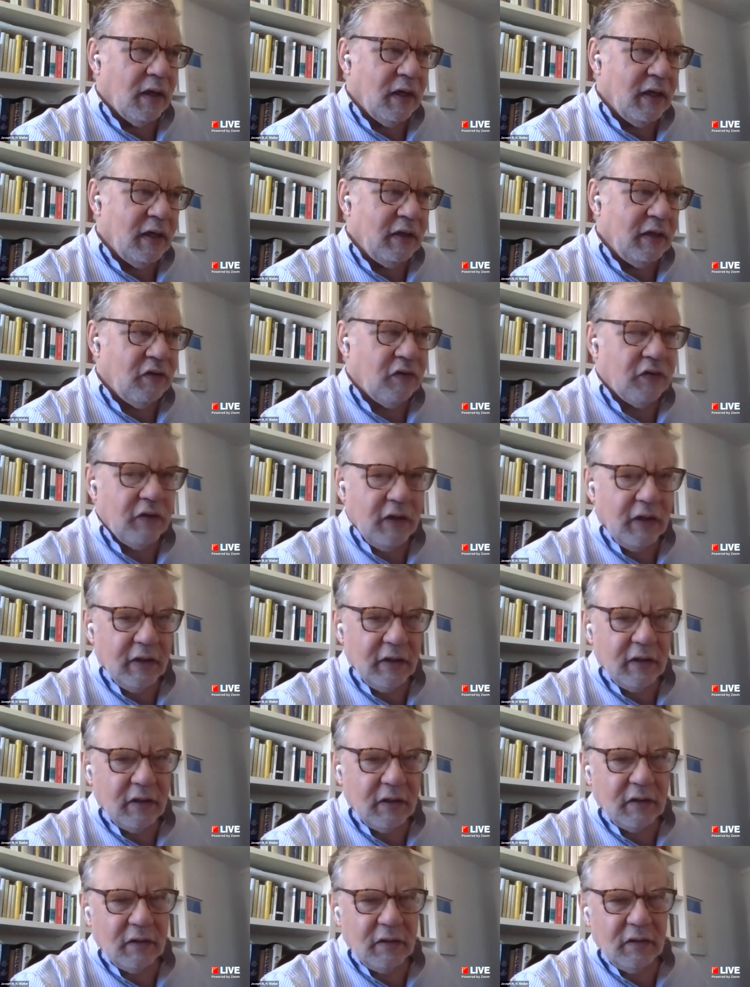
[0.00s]
I
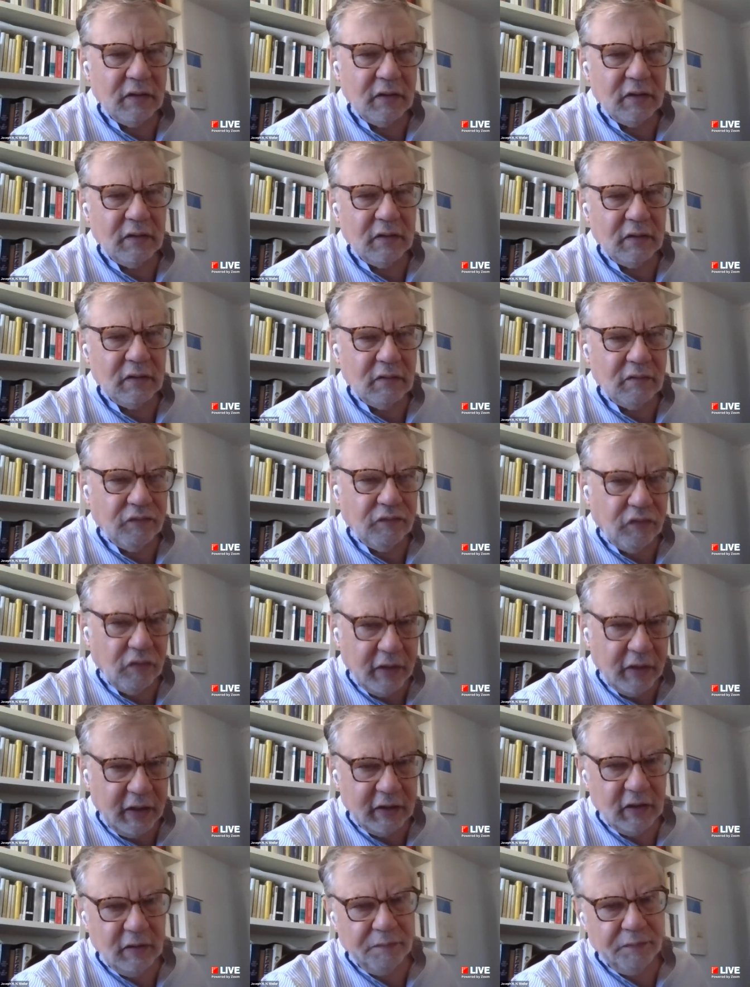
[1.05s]
think
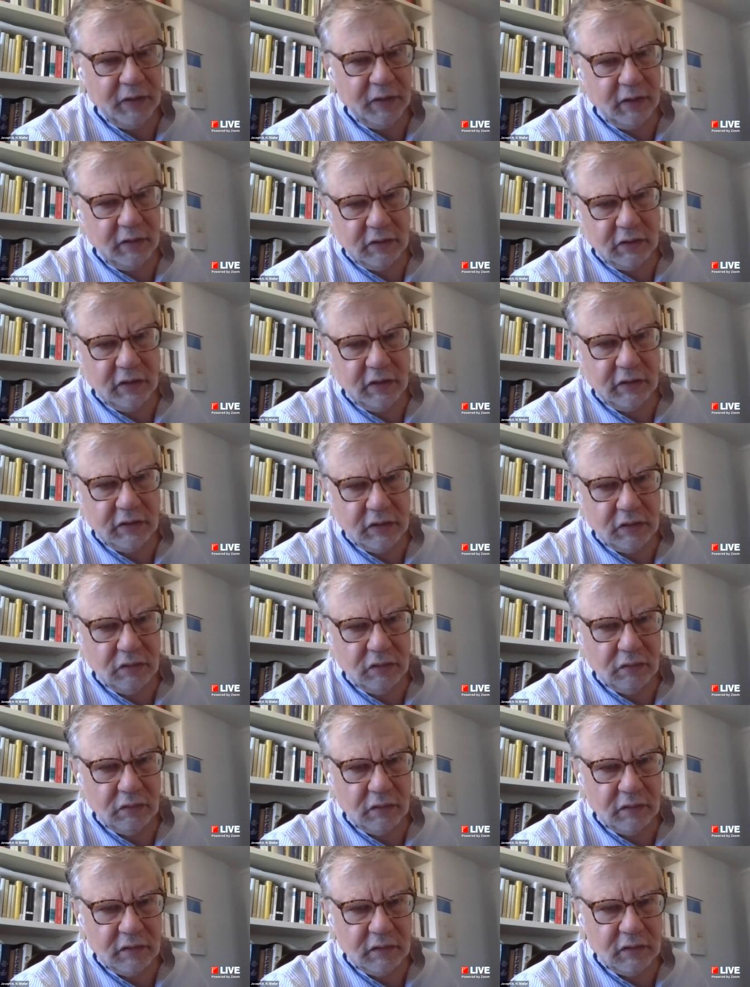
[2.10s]
forget the PhD
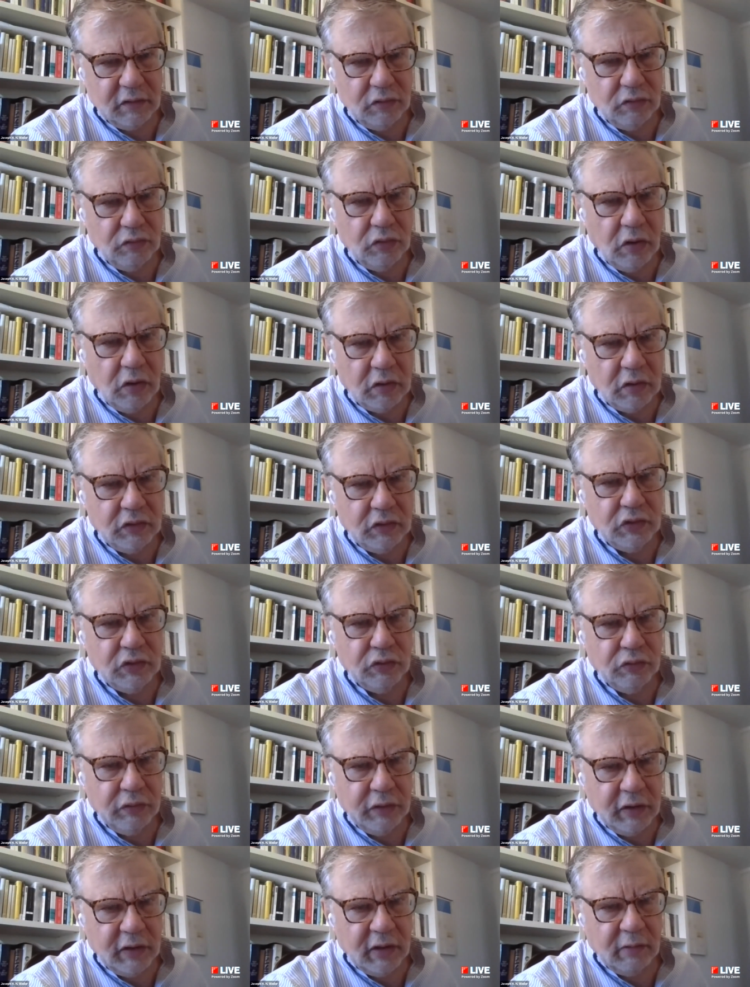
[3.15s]
students. You're not
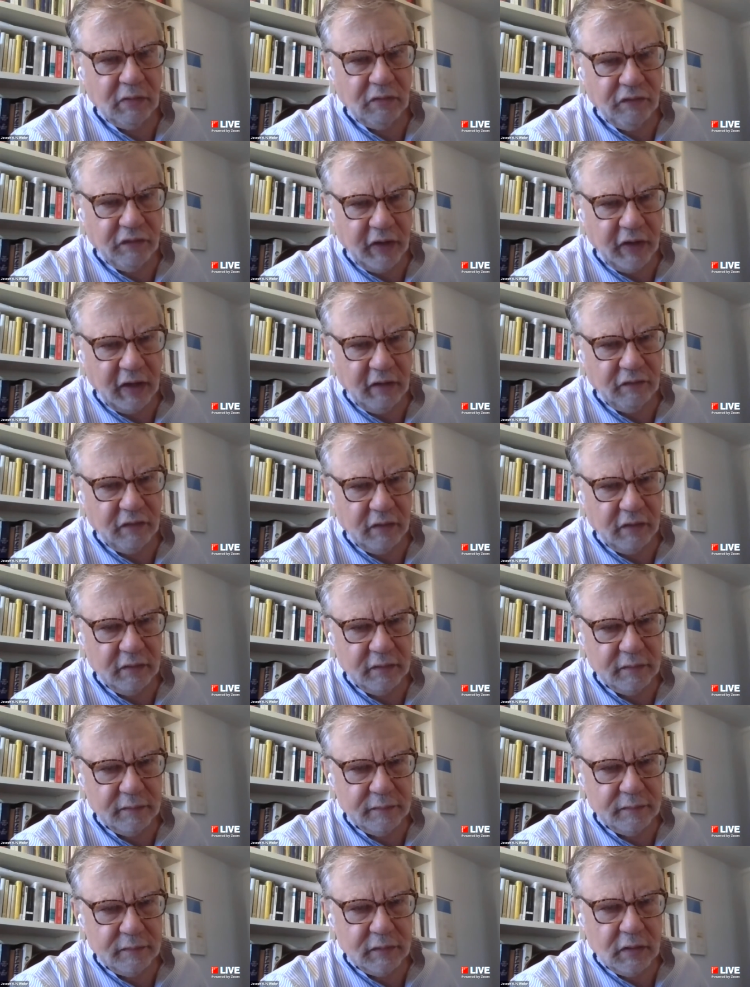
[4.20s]
doing them a favor.
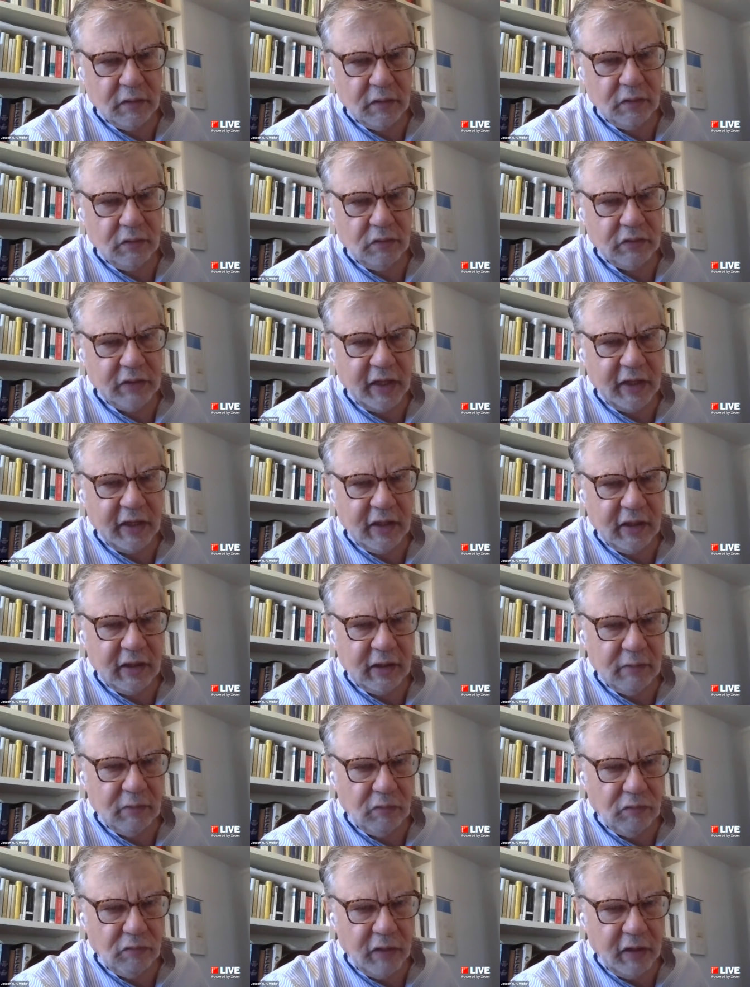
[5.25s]
You're taking
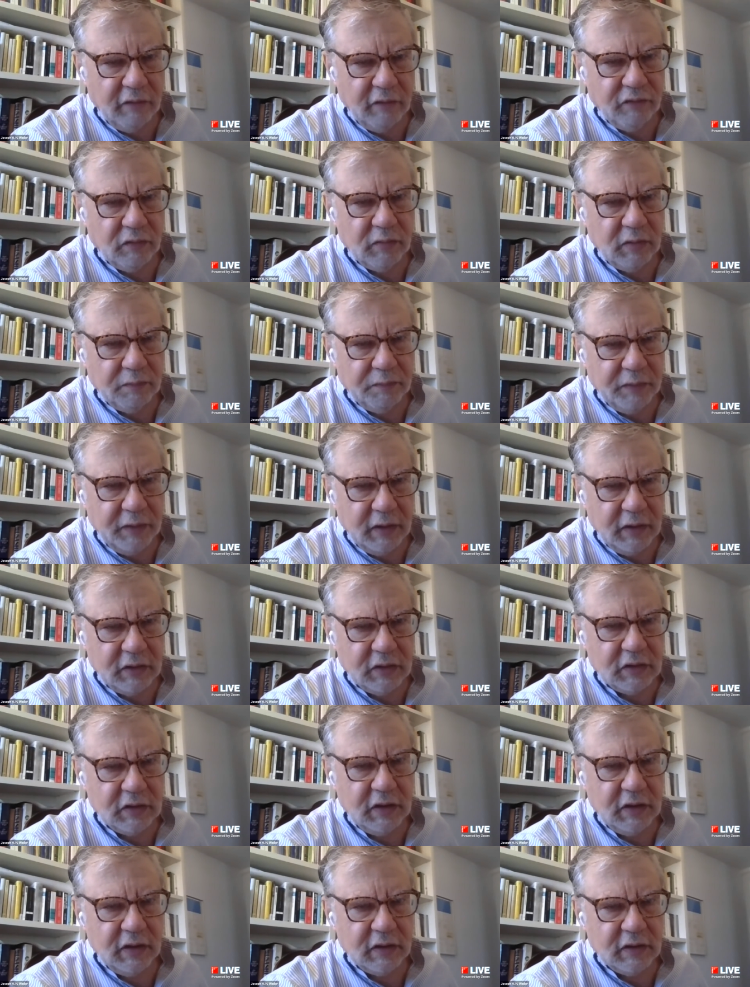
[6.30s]
them away from the
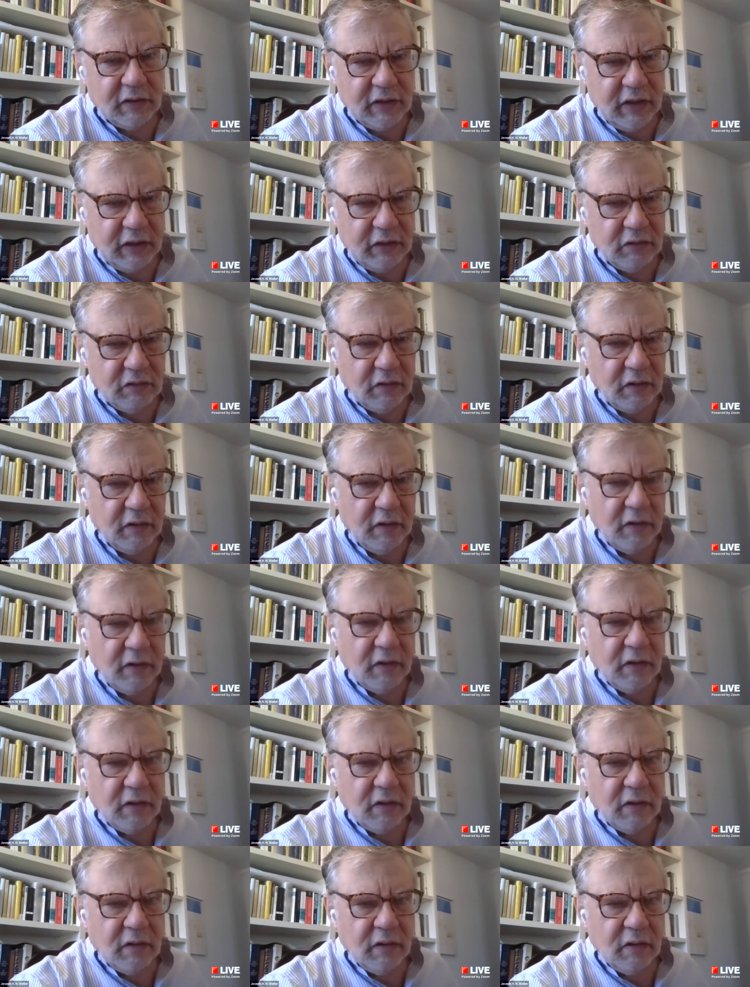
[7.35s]
PhD, etc
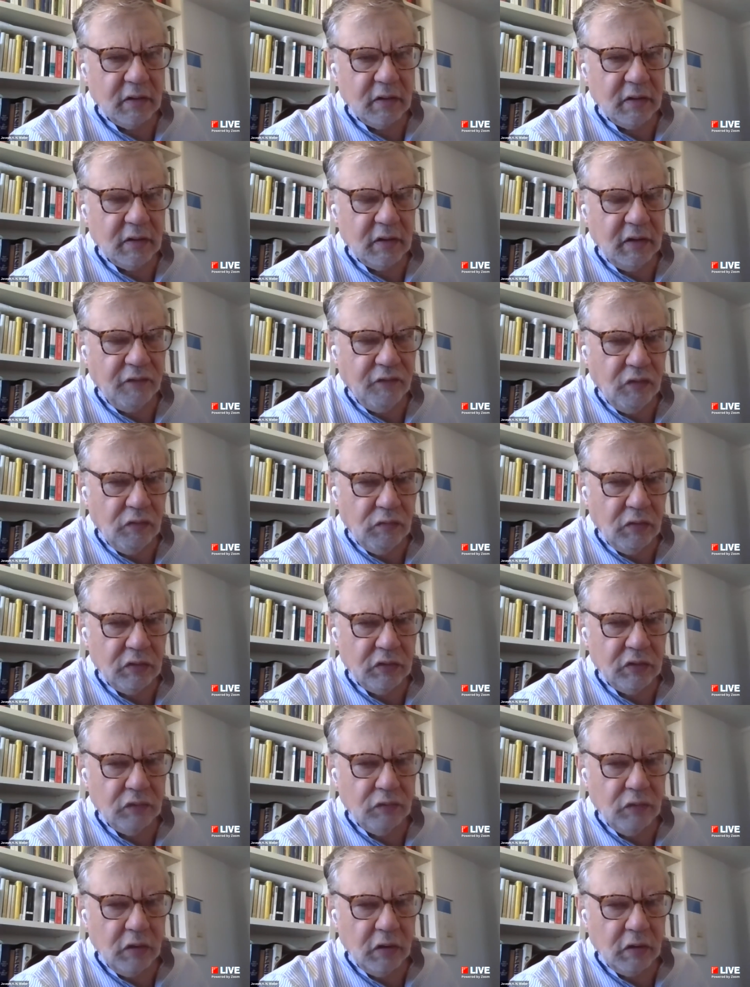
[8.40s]
if you
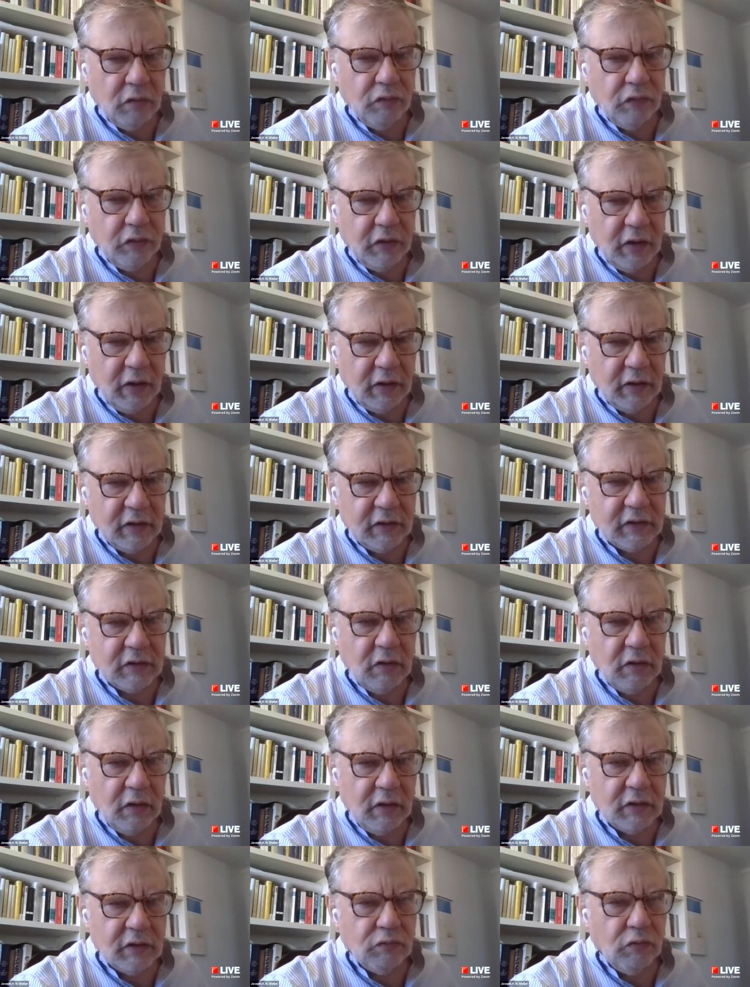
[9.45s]
want to work with younger
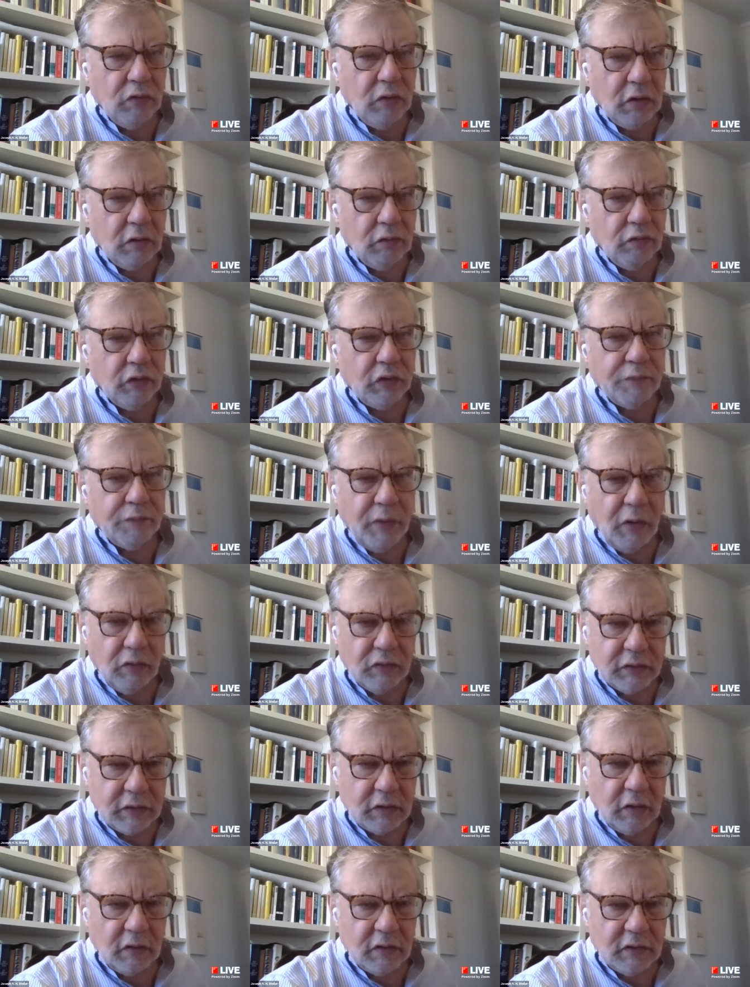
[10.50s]
scholars, work with
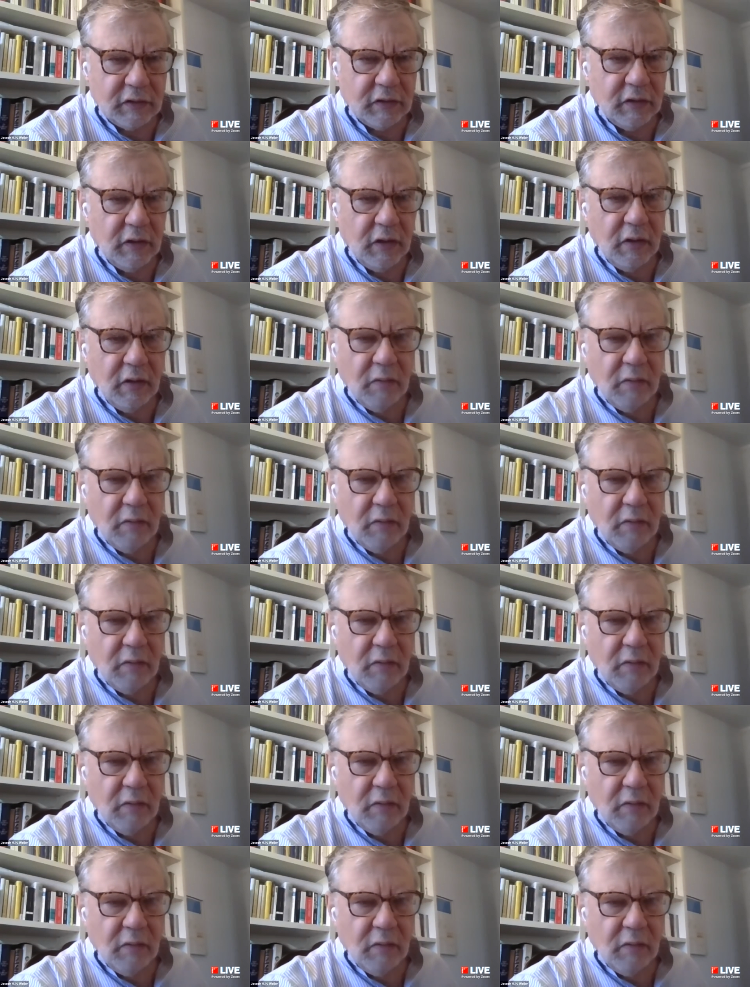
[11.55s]
postdocs.